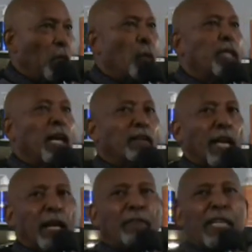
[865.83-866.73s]
Without
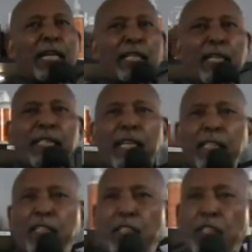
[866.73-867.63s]
having an
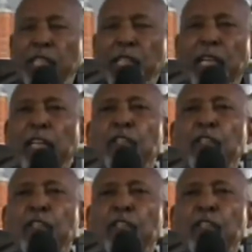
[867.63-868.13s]
identity,